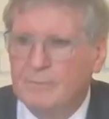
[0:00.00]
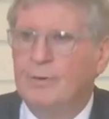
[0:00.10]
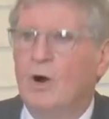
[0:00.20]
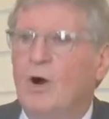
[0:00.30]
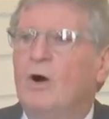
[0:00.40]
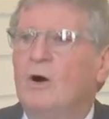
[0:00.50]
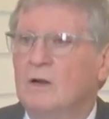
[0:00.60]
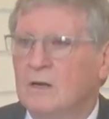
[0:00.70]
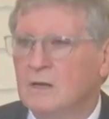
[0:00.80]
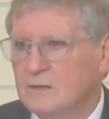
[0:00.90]

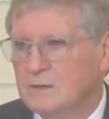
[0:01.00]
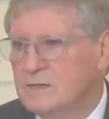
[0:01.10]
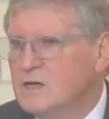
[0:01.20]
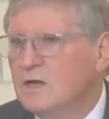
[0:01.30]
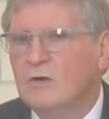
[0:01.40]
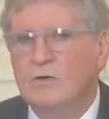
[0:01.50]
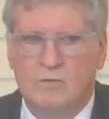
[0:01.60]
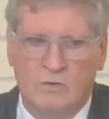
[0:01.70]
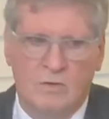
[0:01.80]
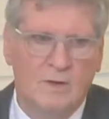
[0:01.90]
Paul
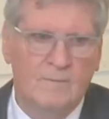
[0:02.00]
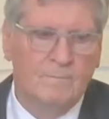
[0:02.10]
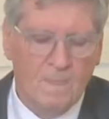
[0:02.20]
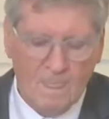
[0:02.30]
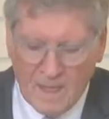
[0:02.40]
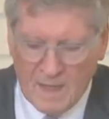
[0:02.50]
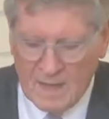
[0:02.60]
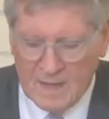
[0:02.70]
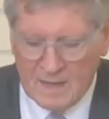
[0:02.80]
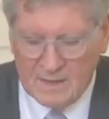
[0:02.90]
knew
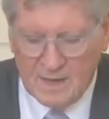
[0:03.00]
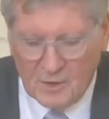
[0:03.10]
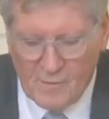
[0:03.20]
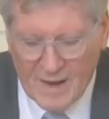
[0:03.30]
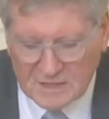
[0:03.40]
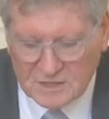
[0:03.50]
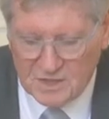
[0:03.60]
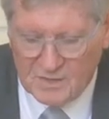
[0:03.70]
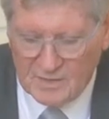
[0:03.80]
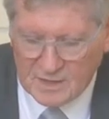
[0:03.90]
the
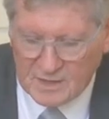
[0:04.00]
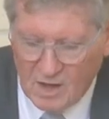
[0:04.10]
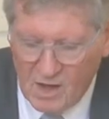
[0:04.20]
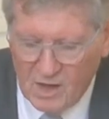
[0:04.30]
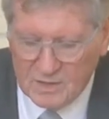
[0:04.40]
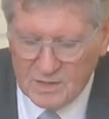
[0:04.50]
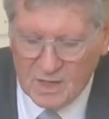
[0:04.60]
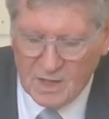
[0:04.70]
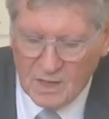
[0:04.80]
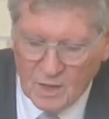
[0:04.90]
direction that God
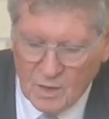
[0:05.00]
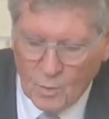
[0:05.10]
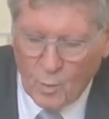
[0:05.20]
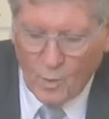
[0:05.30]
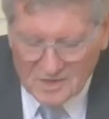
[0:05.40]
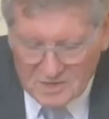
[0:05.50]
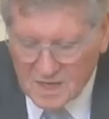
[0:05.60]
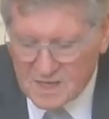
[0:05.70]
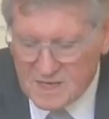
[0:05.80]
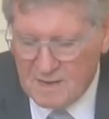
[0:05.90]

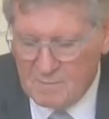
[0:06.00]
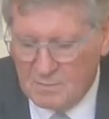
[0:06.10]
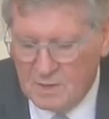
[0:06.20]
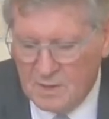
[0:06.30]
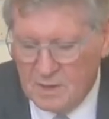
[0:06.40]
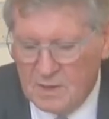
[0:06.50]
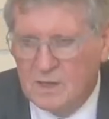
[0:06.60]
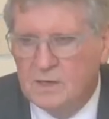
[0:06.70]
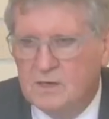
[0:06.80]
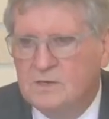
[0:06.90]
wanted him
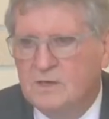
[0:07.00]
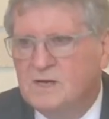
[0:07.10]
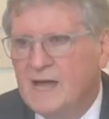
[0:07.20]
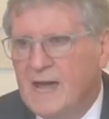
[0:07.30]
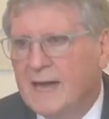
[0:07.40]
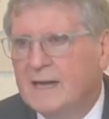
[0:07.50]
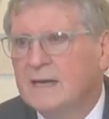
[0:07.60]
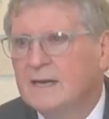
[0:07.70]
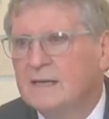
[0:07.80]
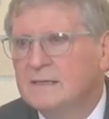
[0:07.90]
to take.
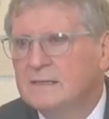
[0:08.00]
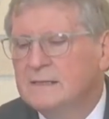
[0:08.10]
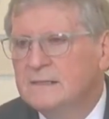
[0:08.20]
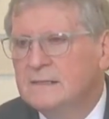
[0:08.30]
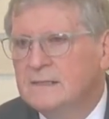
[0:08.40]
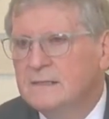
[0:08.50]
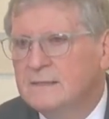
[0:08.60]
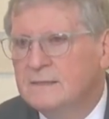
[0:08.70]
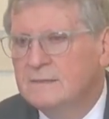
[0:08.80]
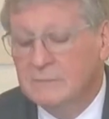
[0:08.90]

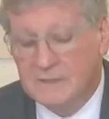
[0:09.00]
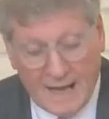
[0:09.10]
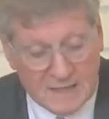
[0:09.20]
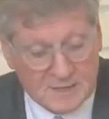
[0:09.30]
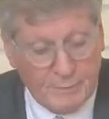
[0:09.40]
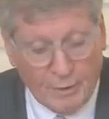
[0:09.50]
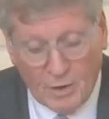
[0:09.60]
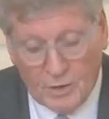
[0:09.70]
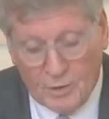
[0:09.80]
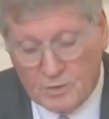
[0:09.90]
But as
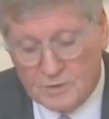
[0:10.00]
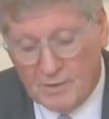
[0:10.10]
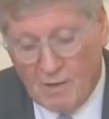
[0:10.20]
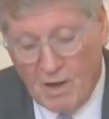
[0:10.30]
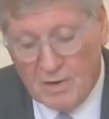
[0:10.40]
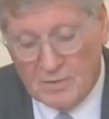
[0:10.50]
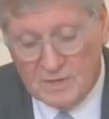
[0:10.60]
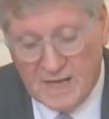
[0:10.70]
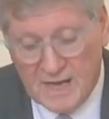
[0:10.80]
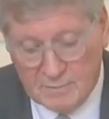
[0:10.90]
Paul looked
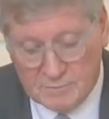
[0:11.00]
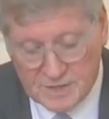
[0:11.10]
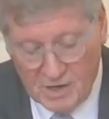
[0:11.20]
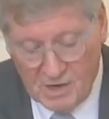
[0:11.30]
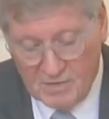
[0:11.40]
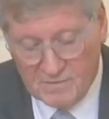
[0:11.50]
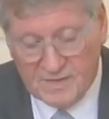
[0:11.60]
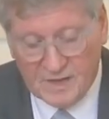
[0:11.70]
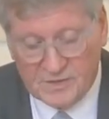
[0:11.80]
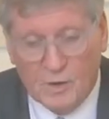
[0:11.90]
around, he observed
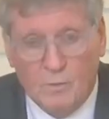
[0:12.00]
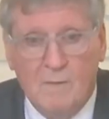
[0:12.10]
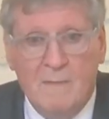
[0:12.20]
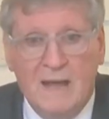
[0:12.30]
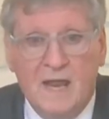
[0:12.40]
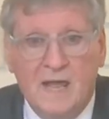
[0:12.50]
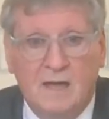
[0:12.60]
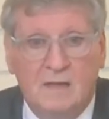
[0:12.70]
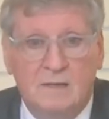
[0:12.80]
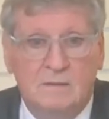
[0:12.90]
that there were many
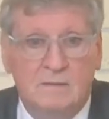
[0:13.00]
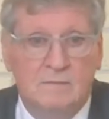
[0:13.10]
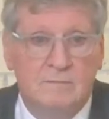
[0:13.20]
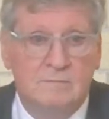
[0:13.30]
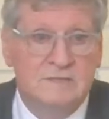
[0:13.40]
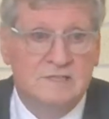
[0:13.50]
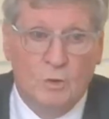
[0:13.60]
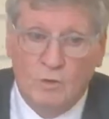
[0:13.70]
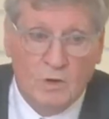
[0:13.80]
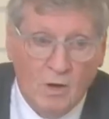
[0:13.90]

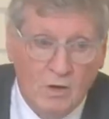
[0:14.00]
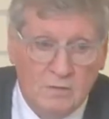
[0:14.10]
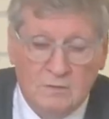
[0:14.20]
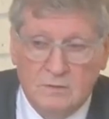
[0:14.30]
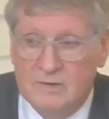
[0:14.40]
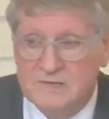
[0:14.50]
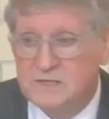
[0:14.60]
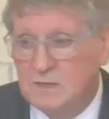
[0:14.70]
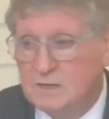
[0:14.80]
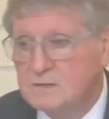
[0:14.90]
so-called
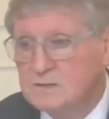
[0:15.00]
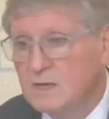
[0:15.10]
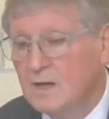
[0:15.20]
Christians